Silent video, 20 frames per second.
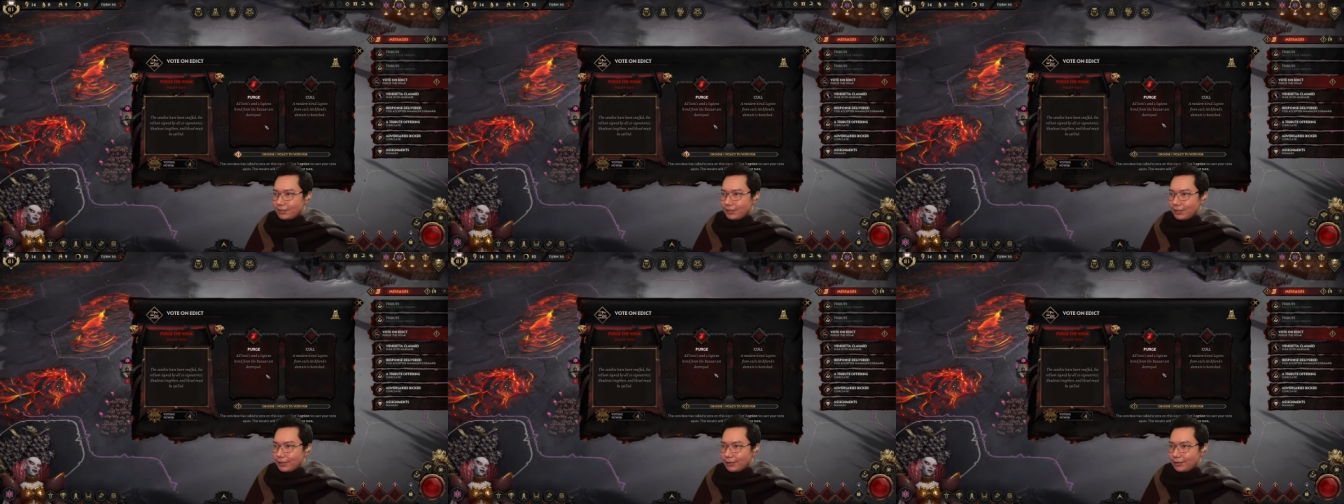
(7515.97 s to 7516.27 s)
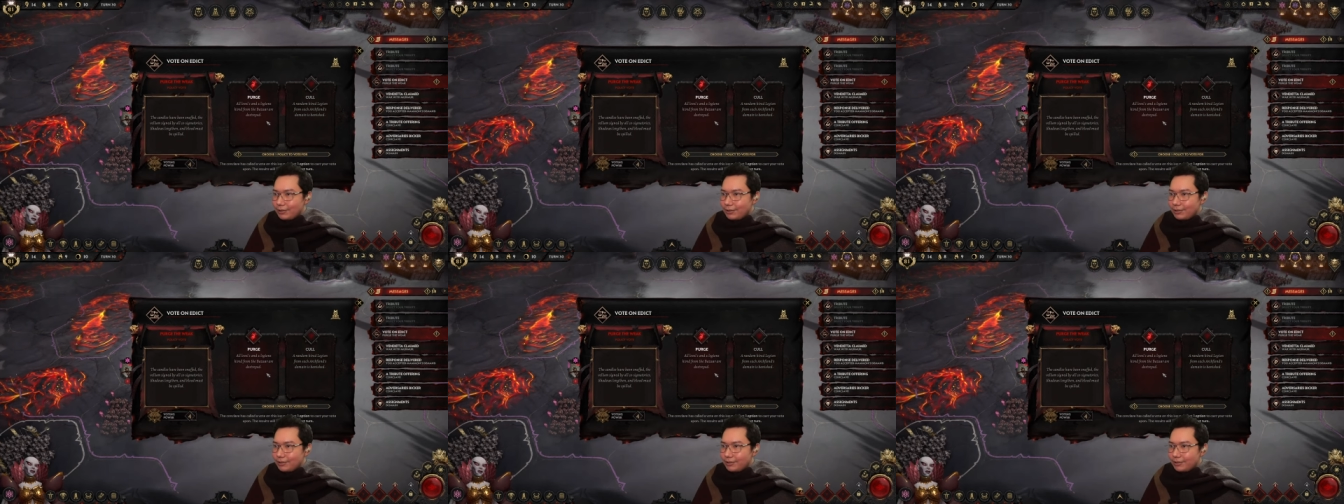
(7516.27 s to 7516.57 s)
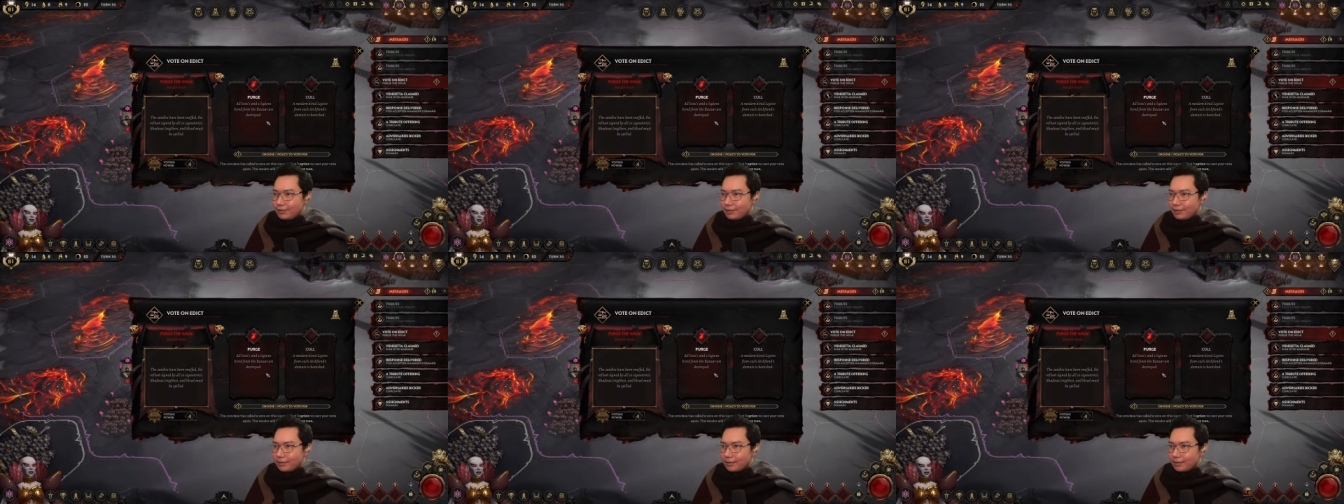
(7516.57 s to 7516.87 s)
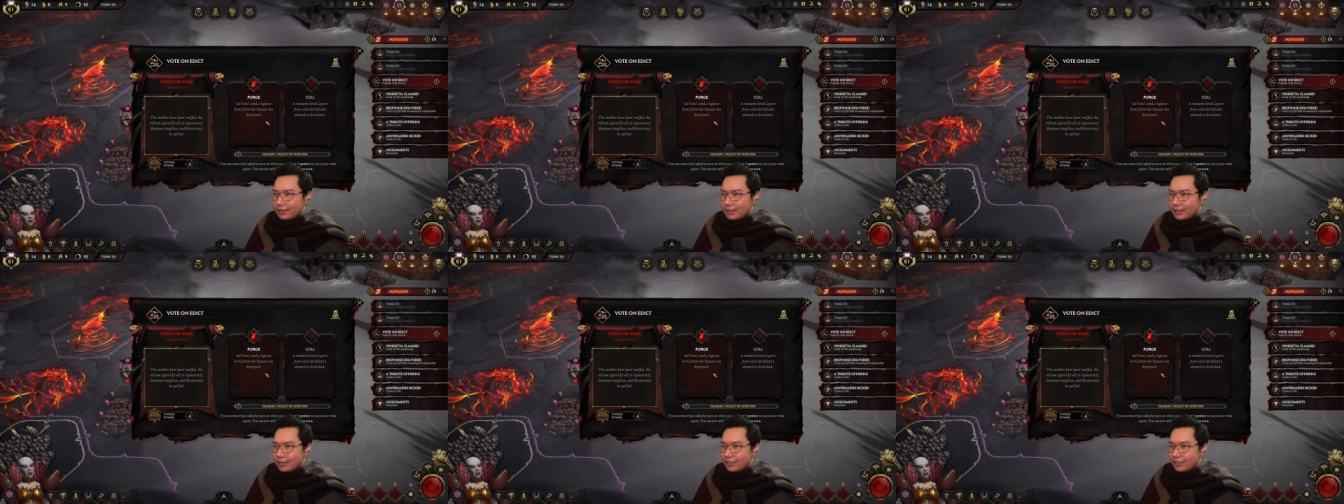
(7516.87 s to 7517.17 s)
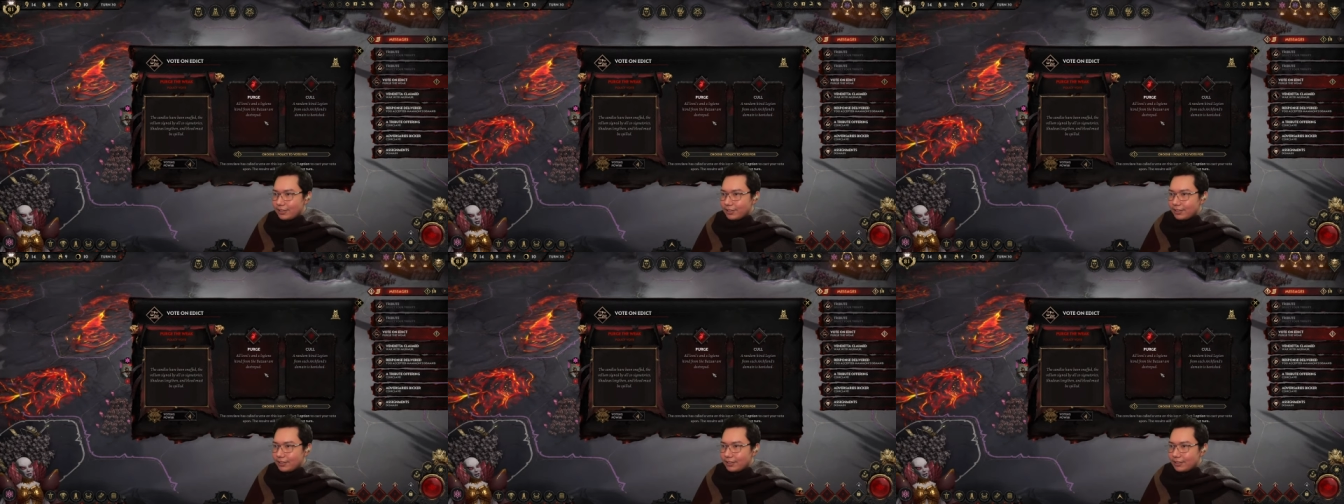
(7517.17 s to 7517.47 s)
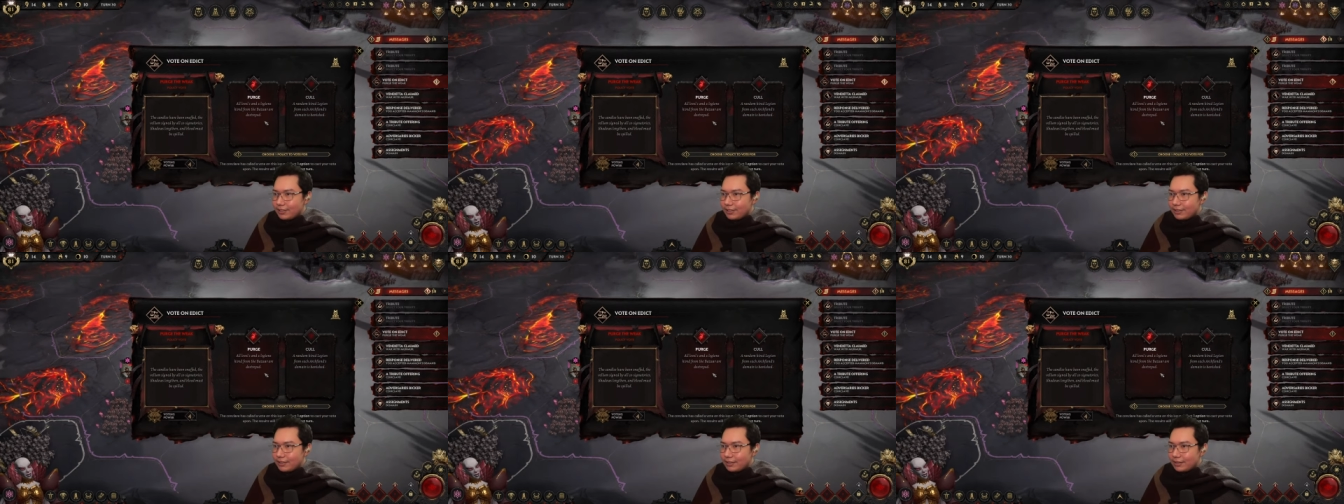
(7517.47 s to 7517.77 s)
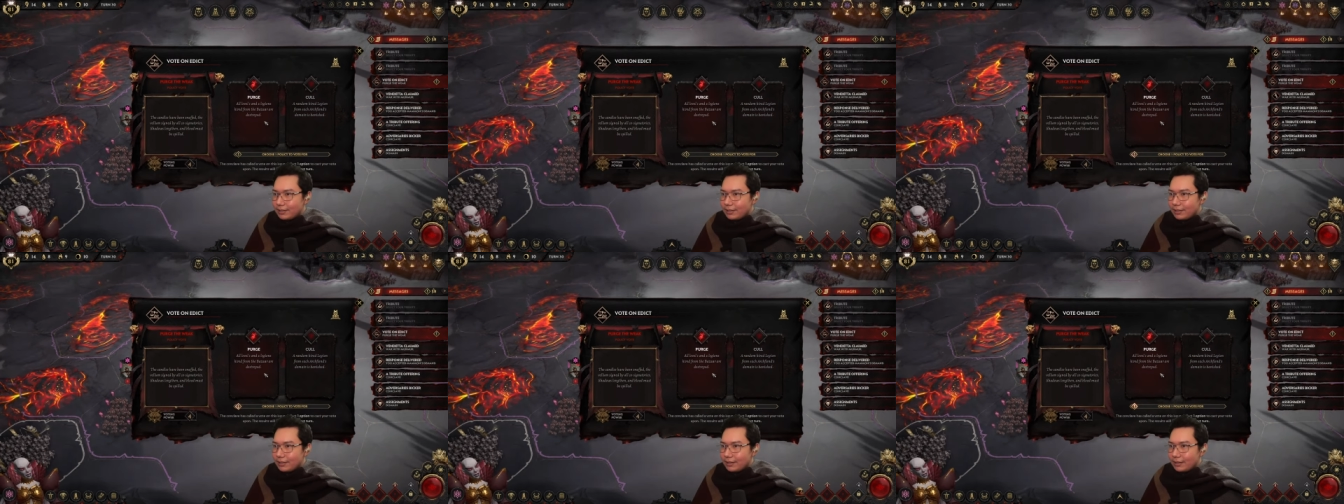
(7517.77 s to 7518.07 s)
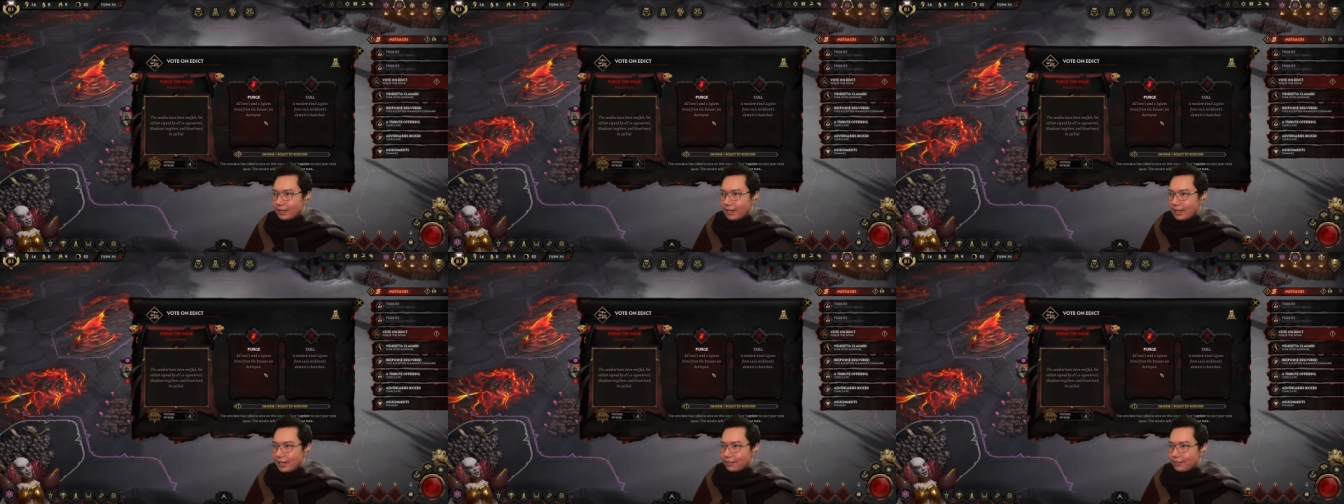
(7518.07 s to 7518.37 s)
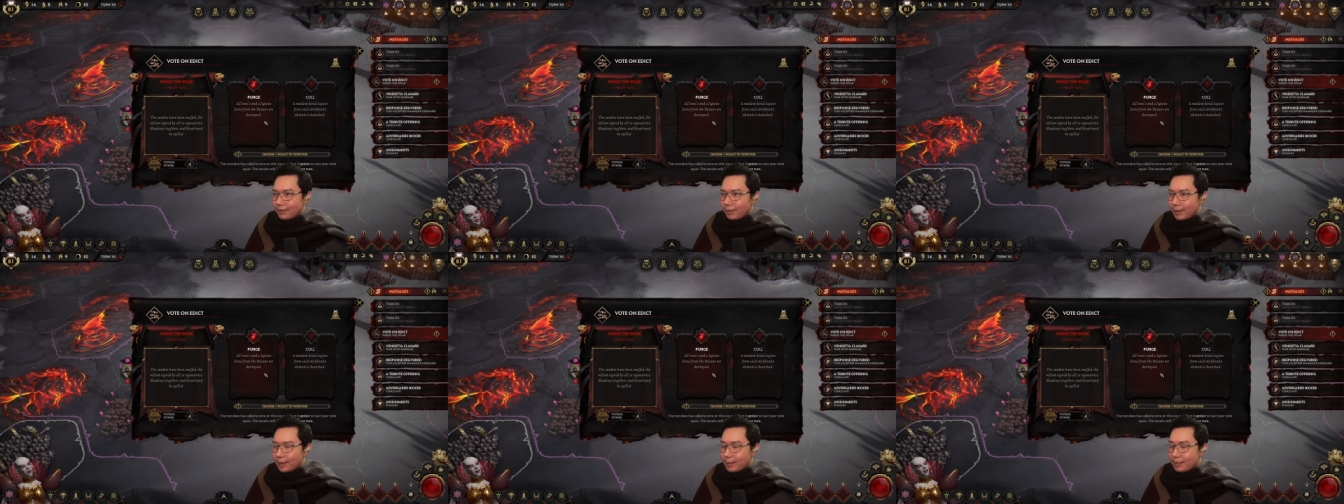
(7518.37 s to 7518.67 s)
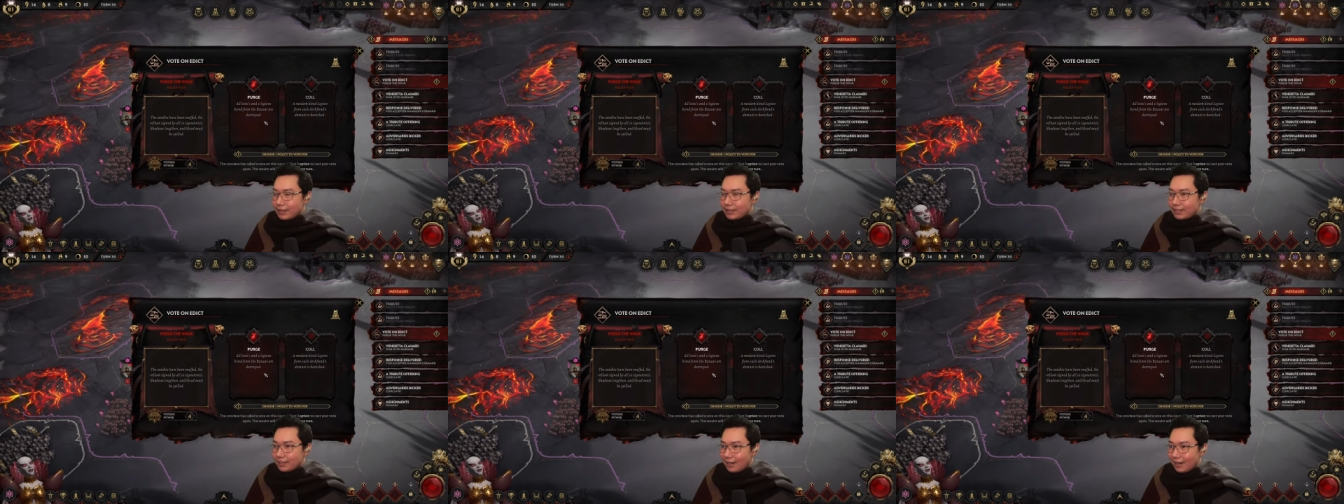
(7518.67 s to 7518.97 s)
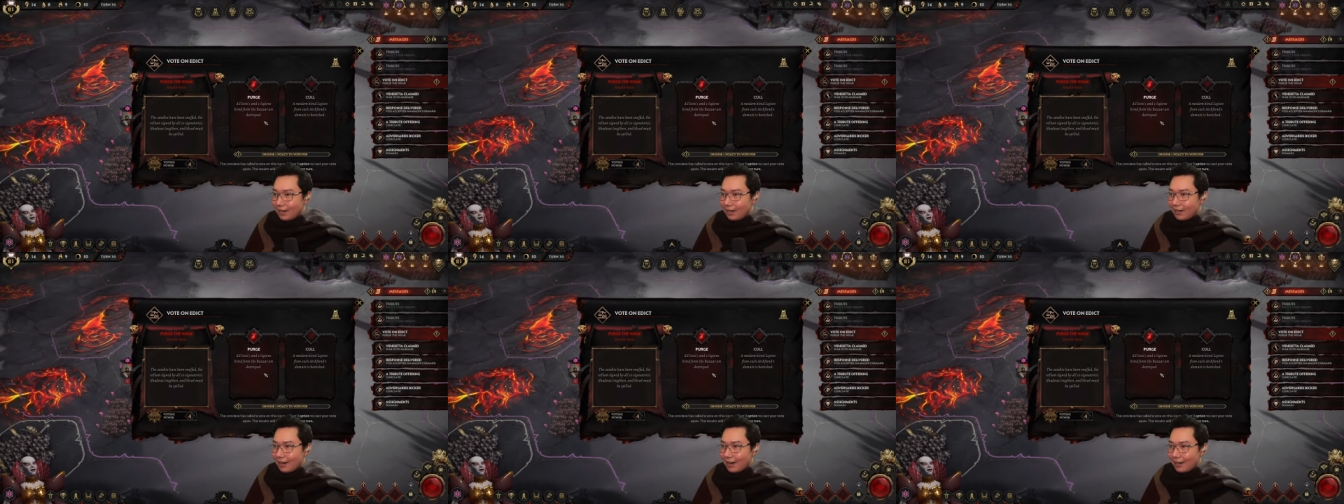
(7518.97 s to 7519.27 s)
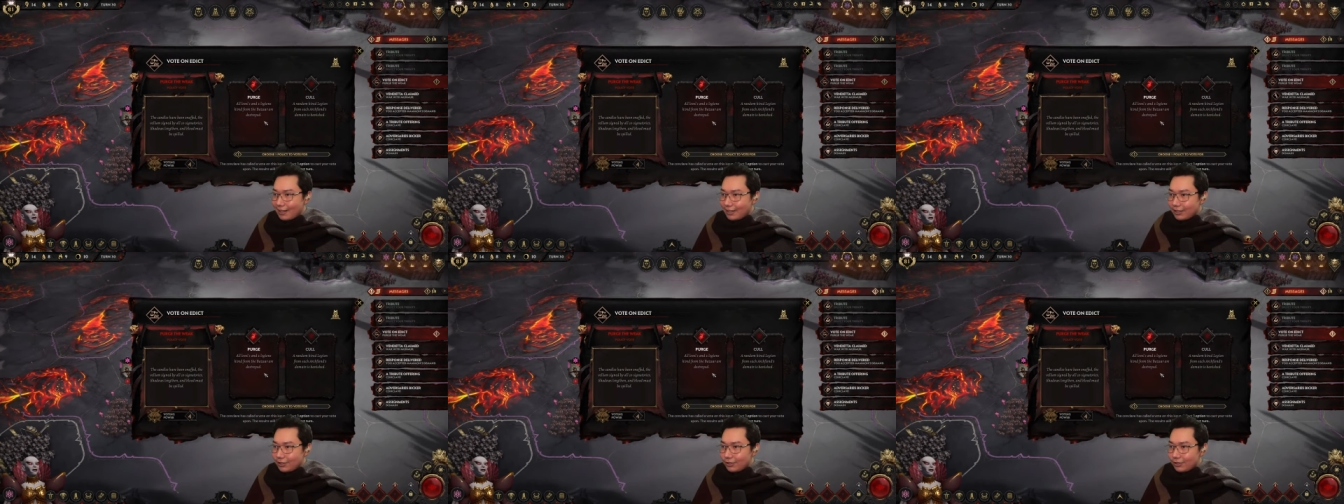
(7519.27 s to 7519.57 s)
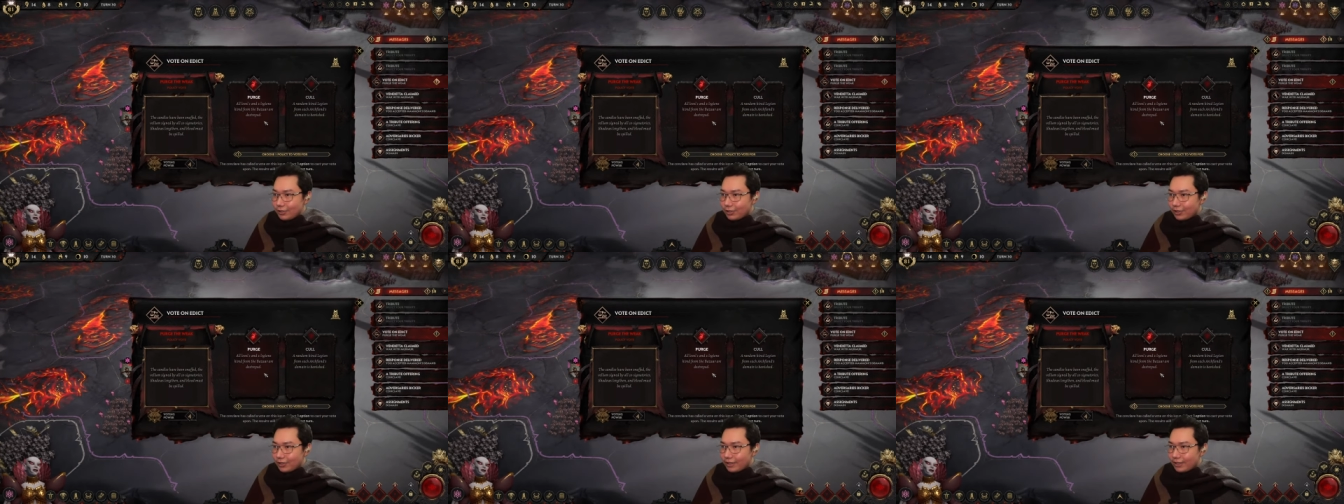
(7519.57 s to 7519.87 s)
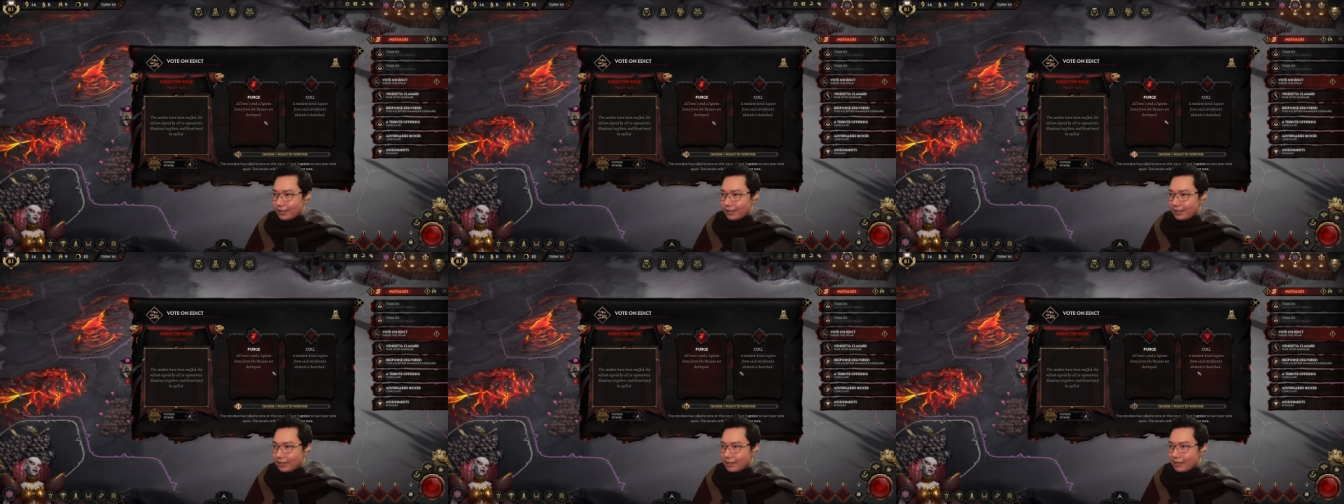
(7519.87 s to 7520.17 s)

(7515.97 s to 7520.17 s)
two legions hired from the Bazaar are destroyed.